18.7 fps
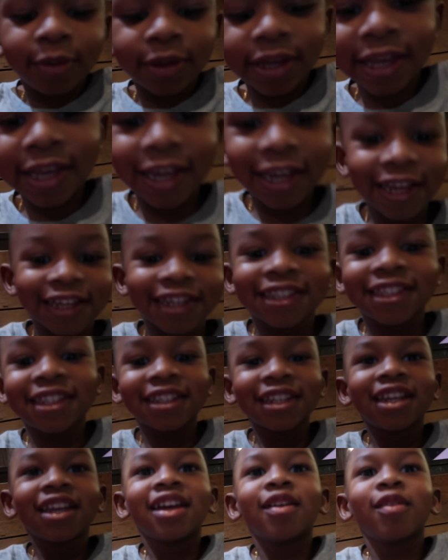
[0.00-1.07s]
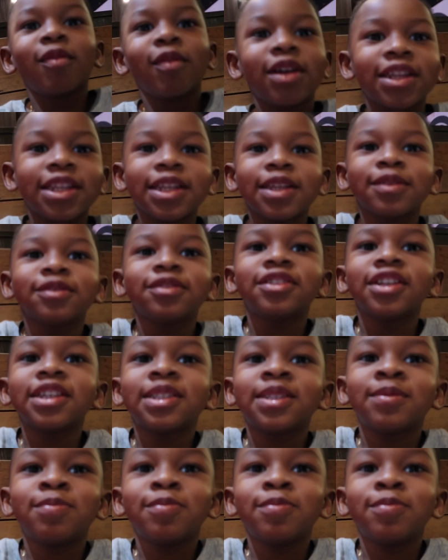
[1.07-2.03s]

because it wasn't just